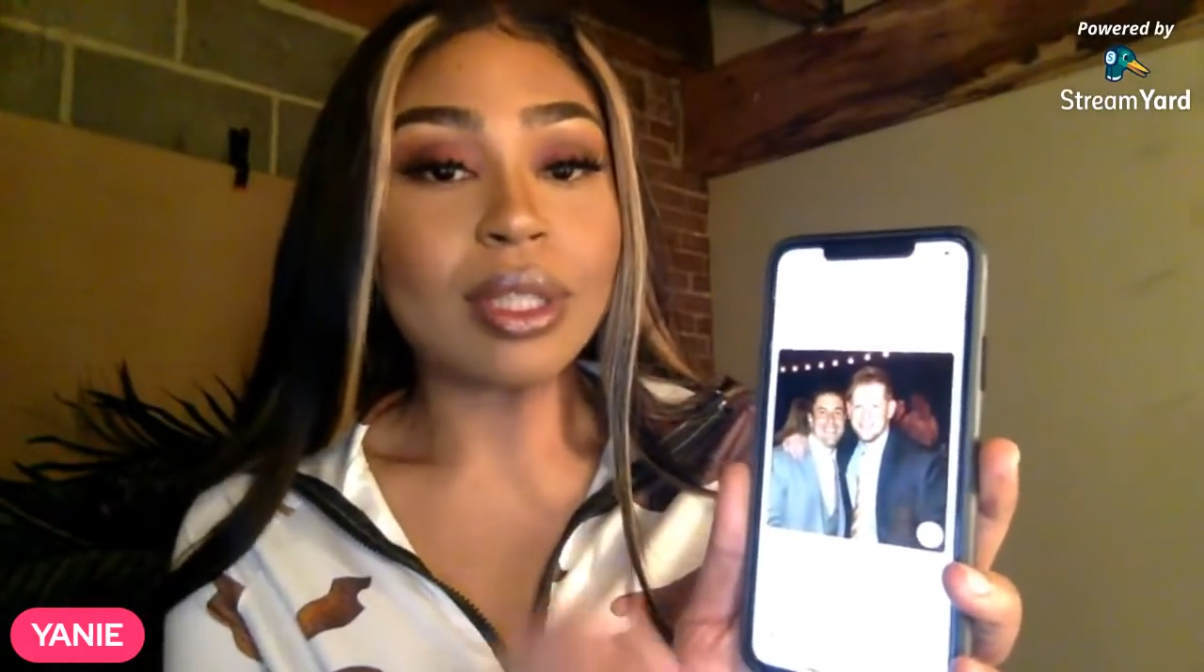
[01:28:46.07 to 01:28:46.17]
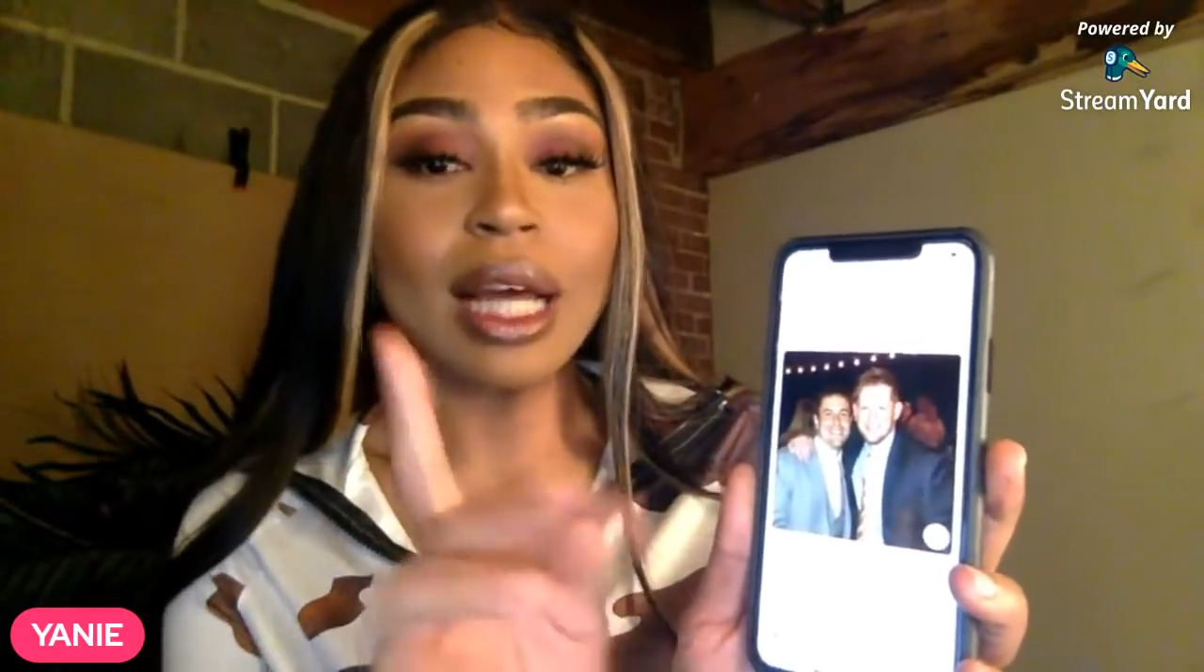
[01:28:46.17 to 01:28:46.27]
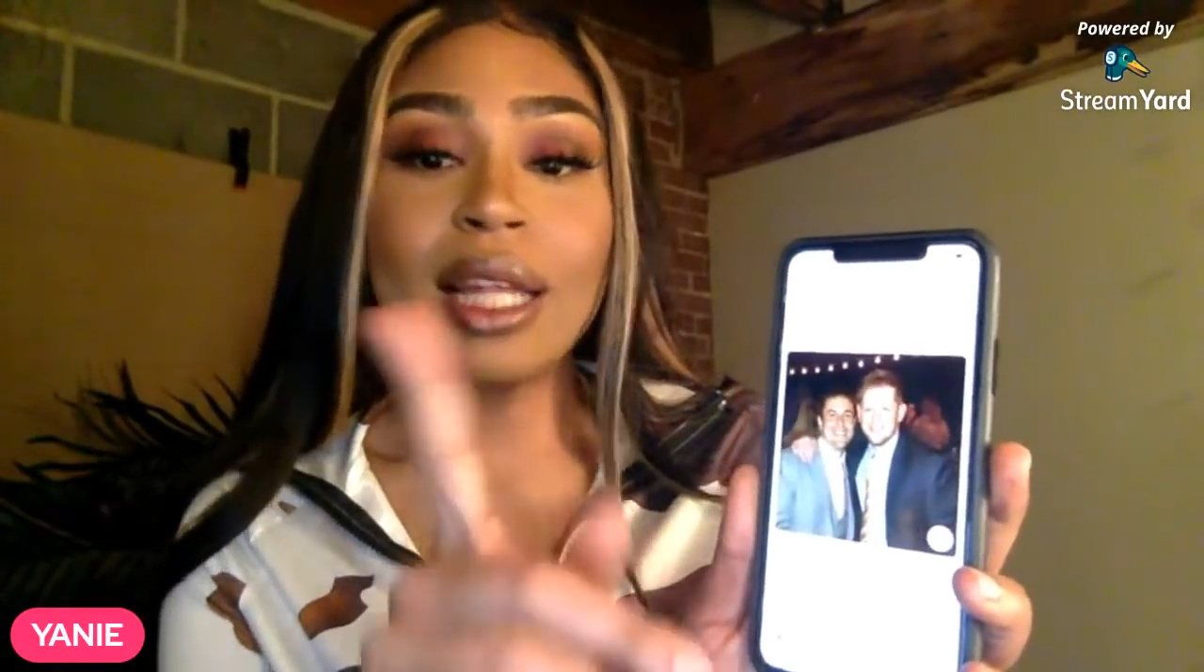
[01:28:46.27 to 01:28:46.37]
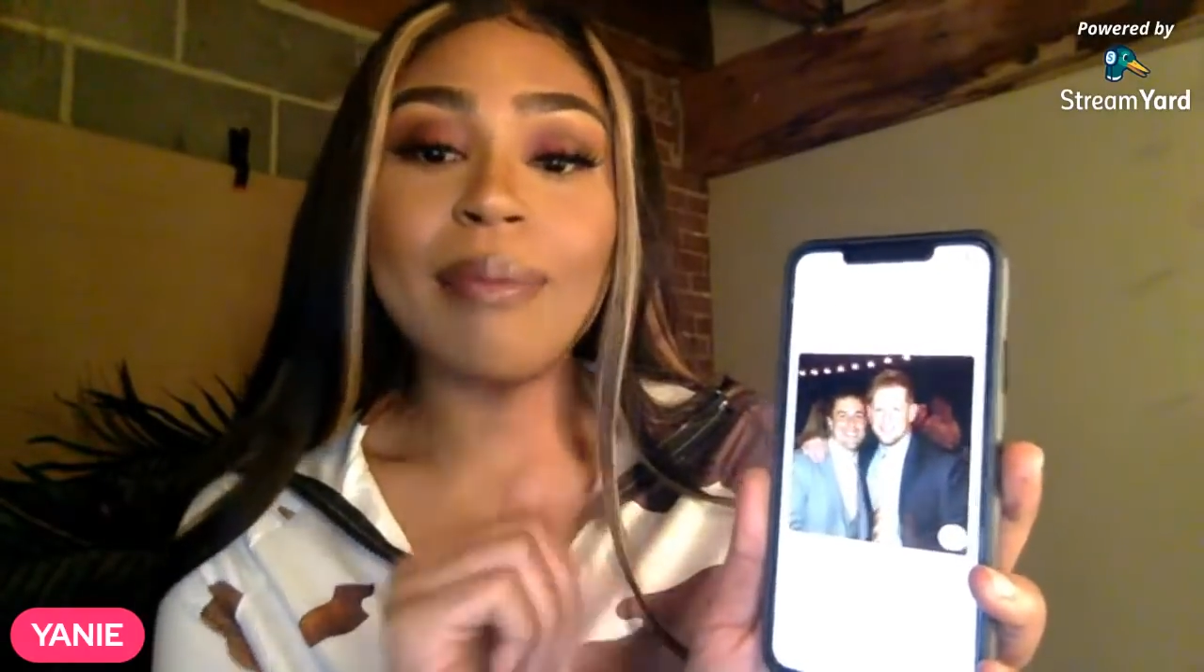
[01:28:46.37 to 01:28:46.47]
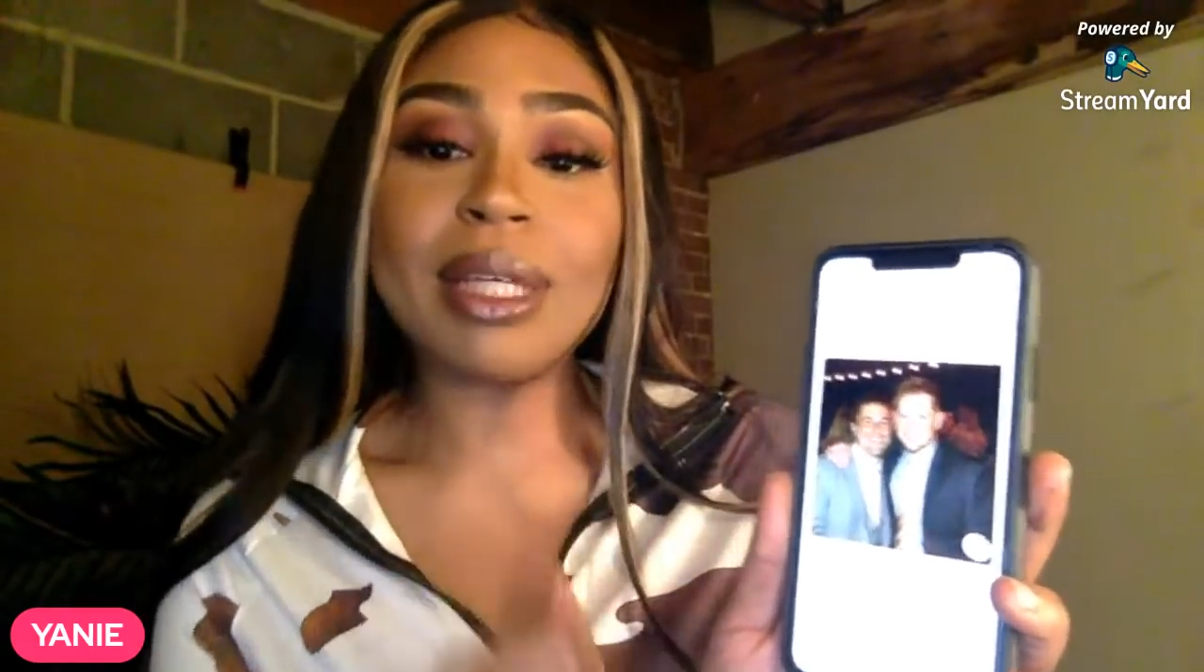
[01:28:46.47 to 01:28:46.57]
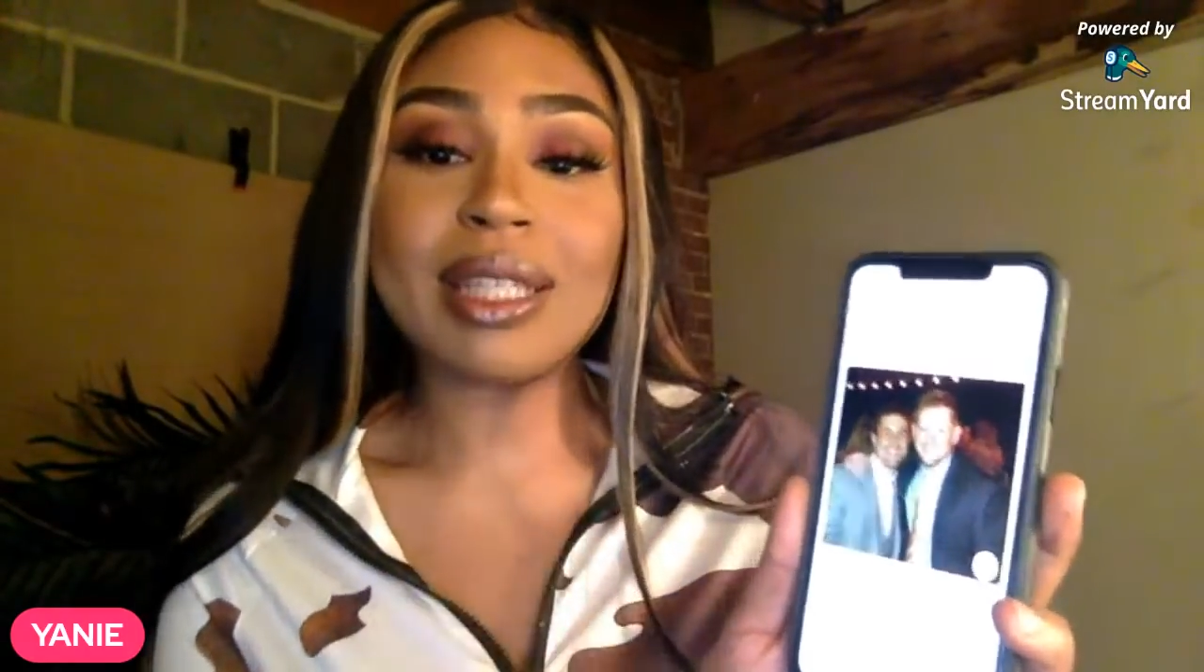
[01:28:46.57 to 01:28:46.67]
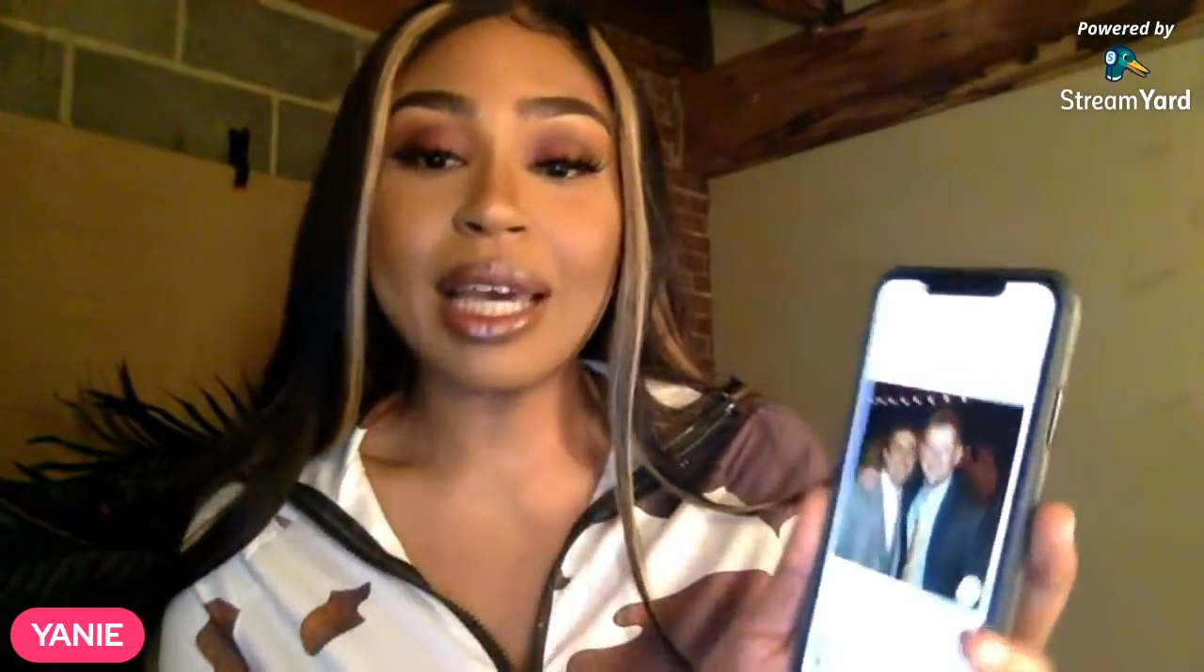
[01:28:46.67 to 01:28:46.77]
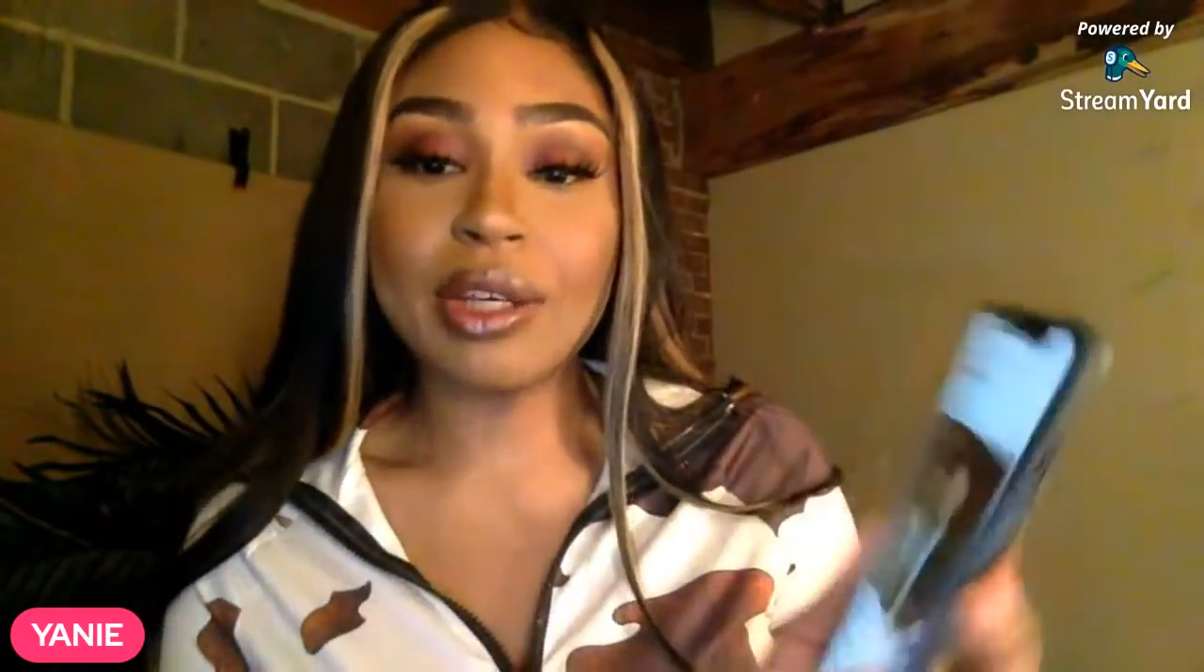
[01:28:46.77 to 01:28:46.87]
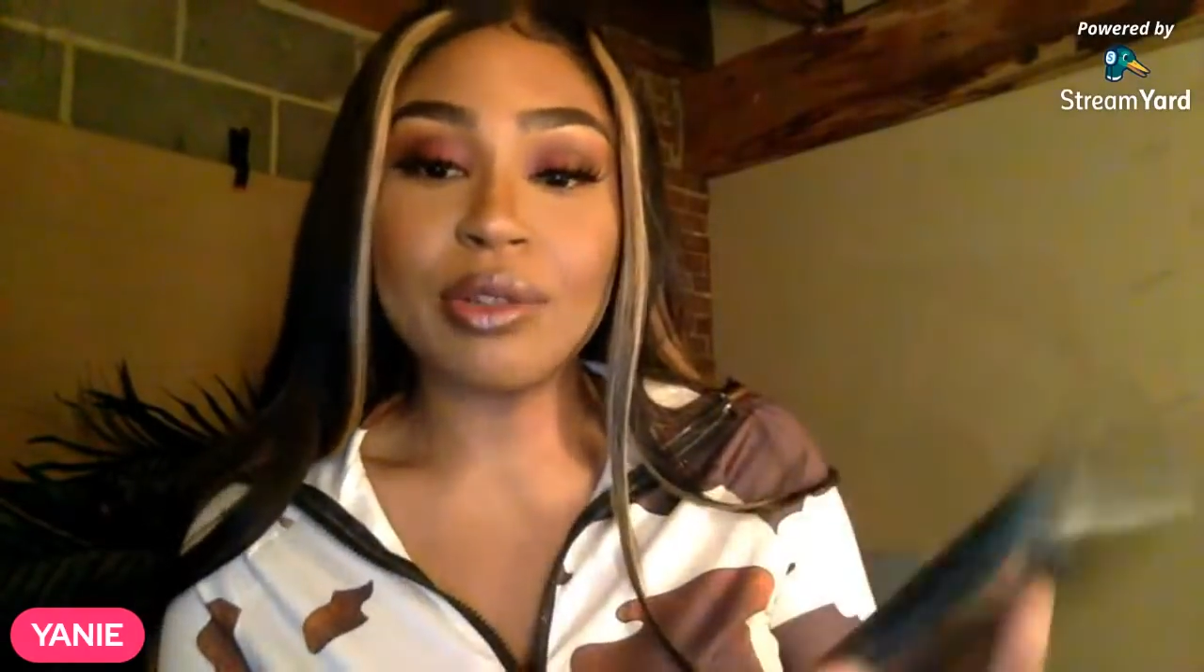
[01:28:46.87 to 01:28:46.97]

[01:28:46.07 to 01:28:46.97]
Now let me take